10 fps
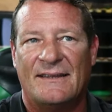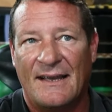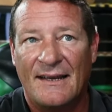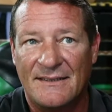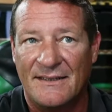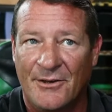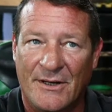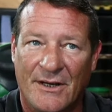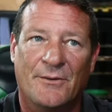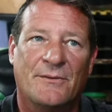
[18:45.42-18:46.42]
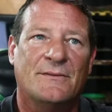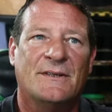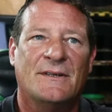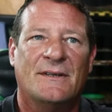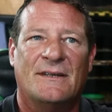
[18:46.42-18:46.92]
That's a no-go.
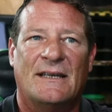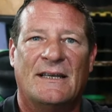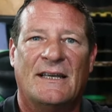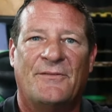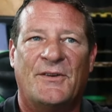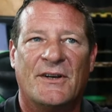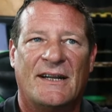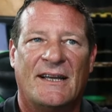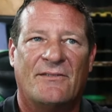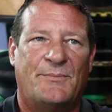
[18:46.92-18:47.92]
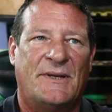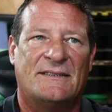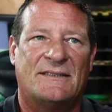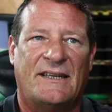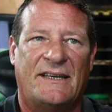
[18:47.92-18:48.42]
If you're going to have a pet
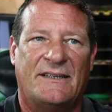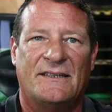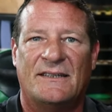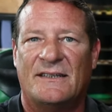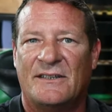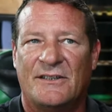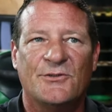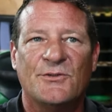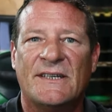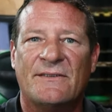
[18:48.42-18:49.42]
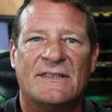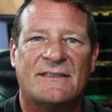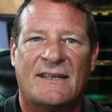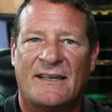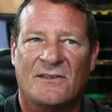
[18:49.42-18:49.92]
snake, you leave its
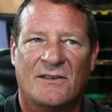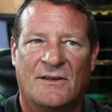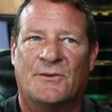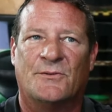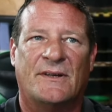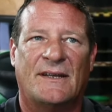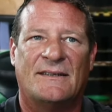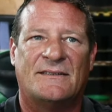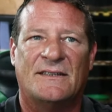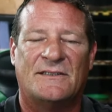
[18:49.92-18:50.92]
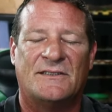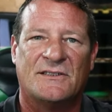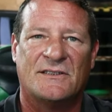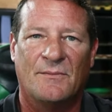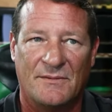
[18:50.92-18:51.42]
tail alone. It's
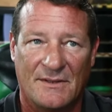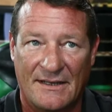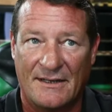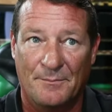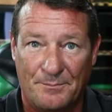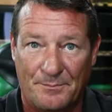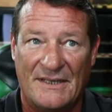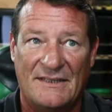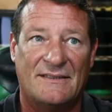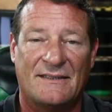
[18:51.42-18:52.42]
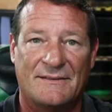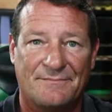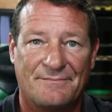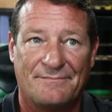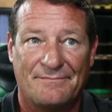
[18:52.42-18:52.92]
just like a basic,
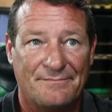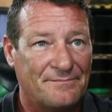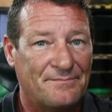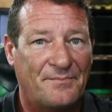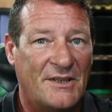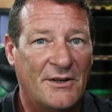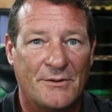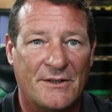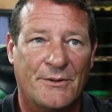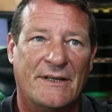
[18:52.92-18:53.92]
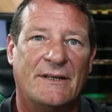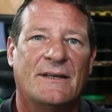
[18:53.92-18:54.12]
you don't do it.